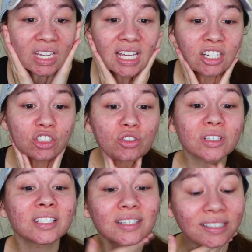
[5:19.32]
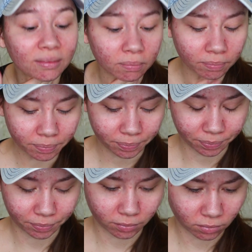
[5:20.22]
Interesting.
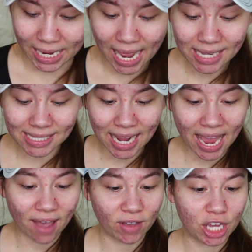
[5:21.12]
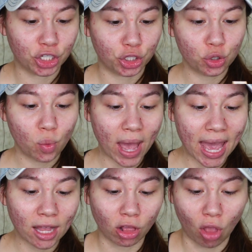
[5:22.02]
Next, I have a
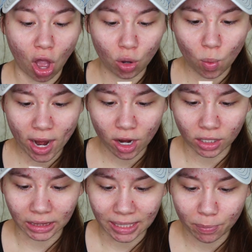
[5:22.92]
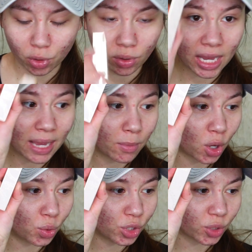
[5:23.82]
Jouer Longwear Lip Cream.
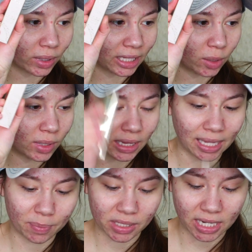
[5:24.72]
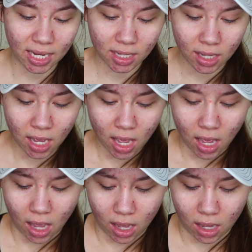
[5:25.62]
Ooh, so a liquid lipstick.
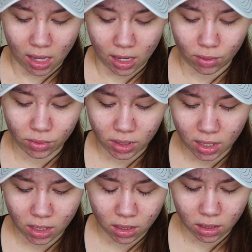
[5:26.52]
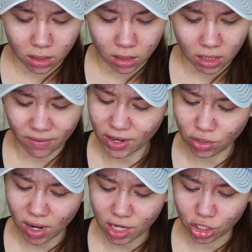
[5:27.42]
I don't think, have I
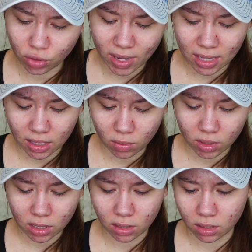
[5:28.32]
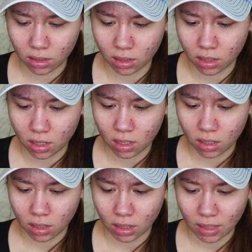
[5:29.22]
tried a Jouer liquid
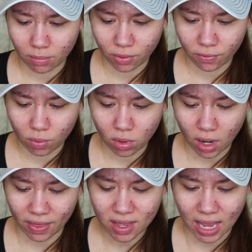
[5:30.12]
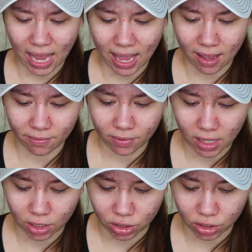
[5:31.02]
lip before? I think I have.